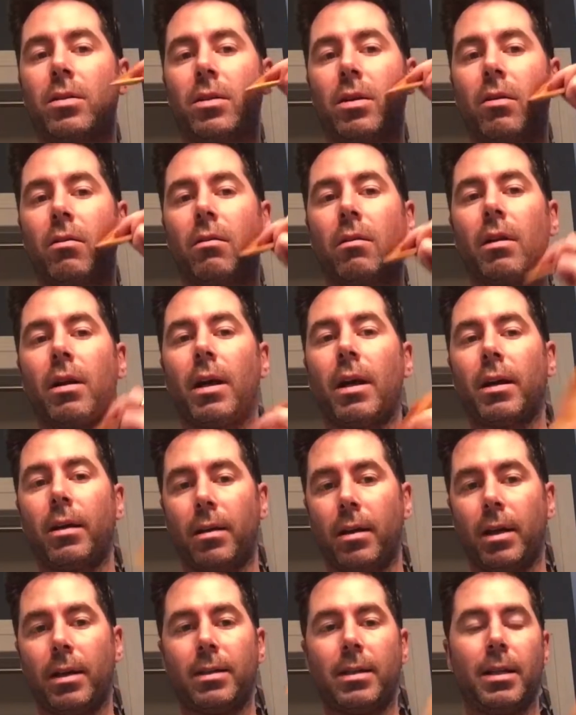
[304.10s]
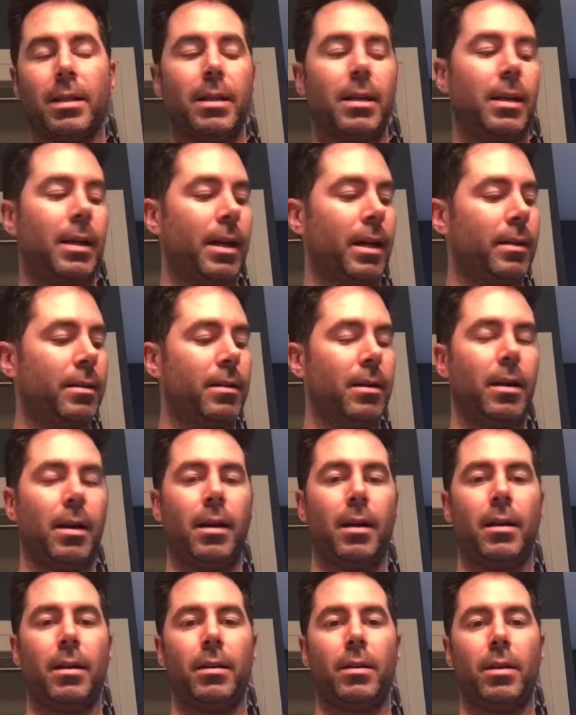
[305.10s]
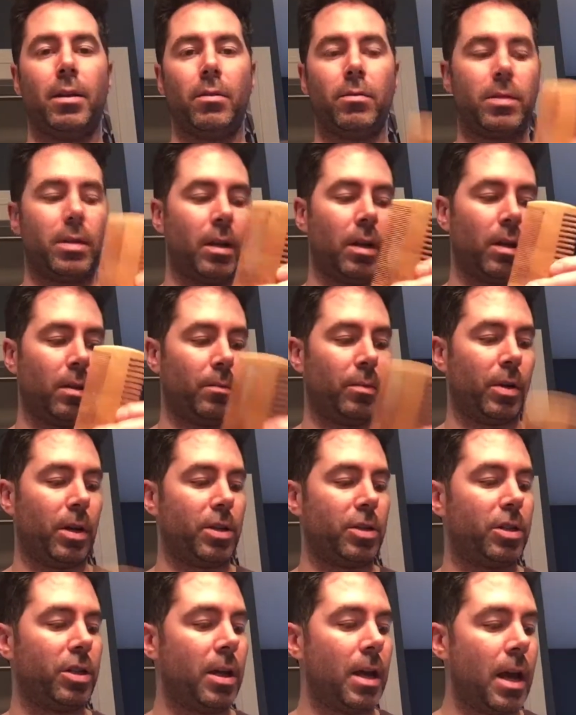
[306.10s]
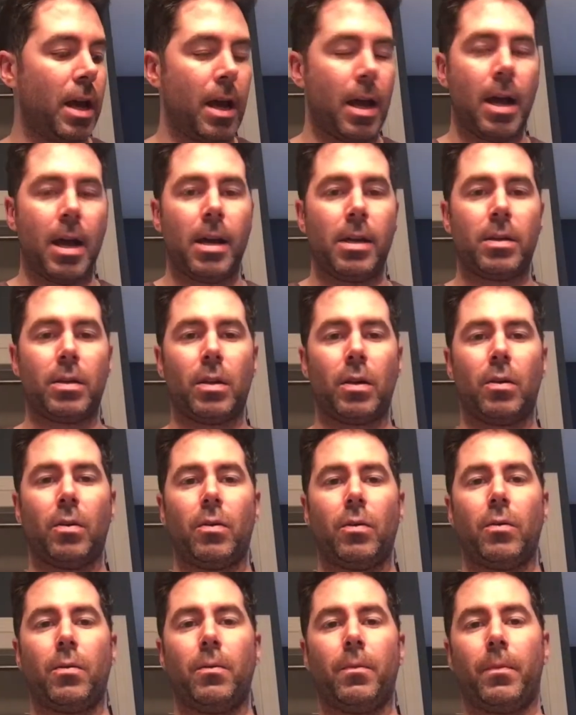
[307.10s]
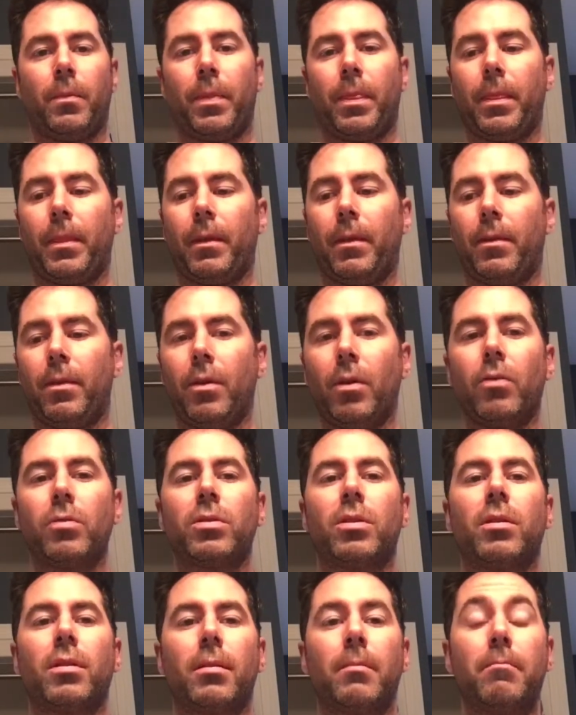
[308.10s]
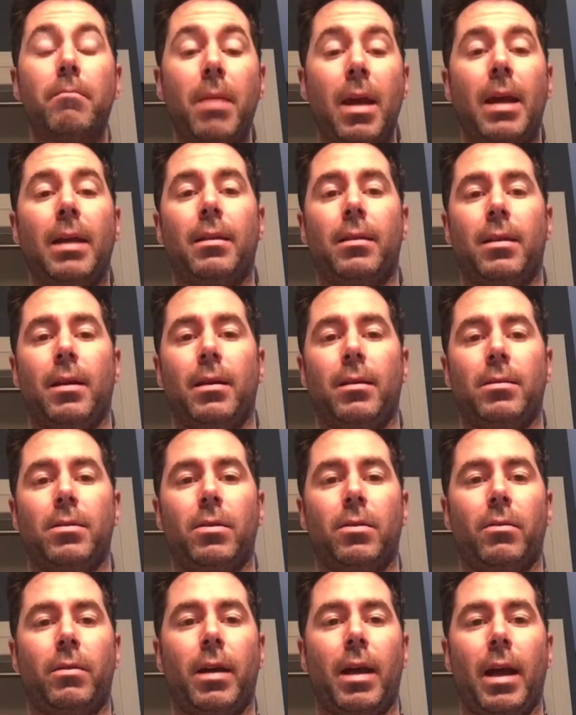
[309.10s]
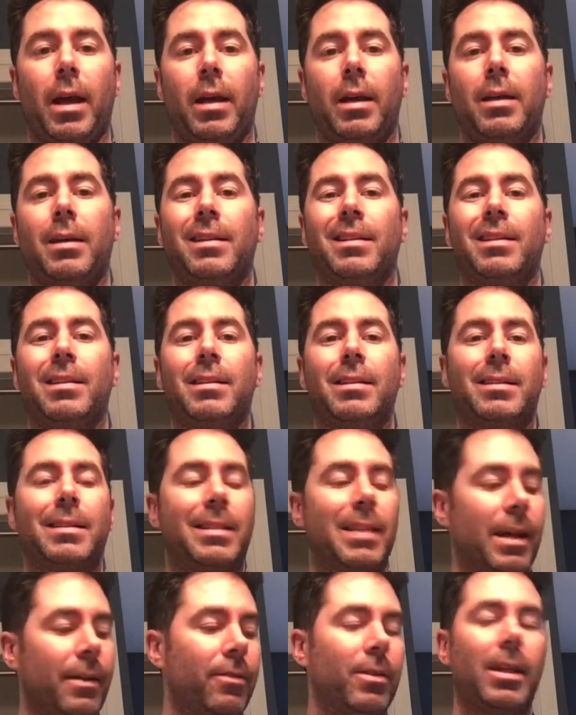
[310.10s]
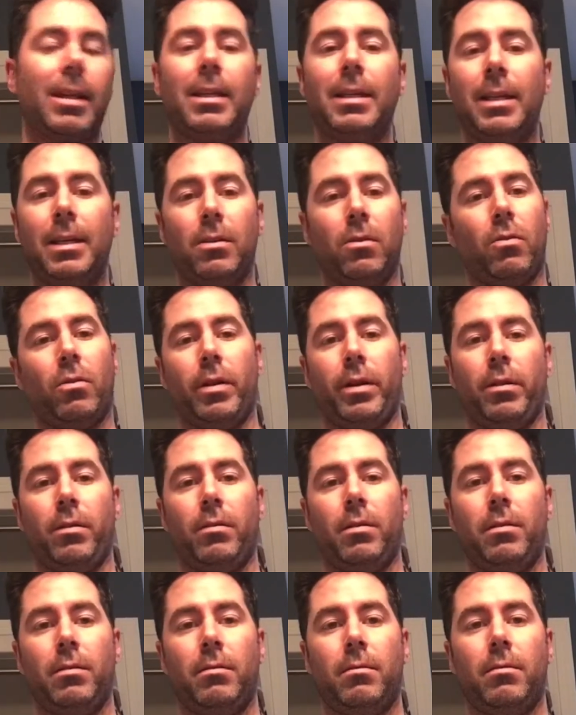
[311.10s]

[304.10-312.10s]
so I tend to get the use out of the brush. So those are the main things. Okay, definitely need oil.